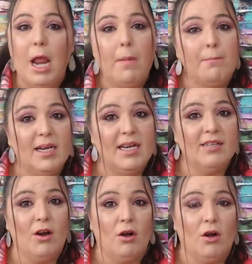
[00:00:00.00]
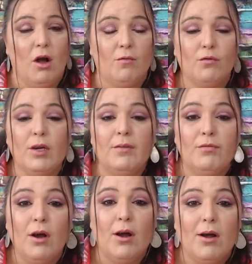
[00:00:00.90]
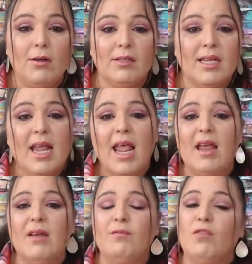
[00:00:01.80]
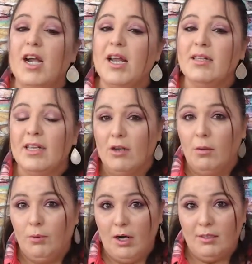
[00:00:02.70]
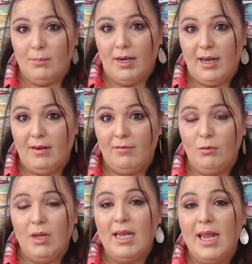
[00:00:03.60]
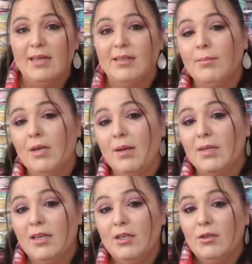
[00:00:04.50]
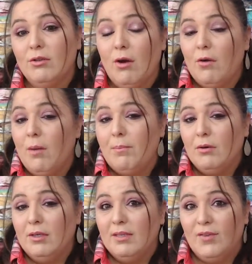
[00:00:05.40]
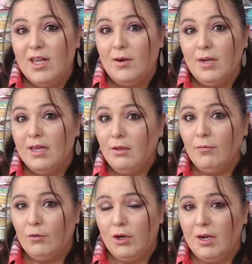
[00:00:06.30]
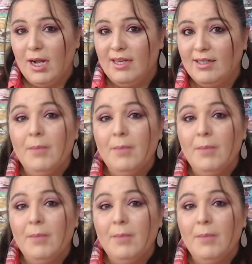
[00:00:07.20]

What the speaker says: Mondays are our free-for-alls and Fridays is our product spotlight of the week, and sometimes I do throw a bonus video in there for you guys.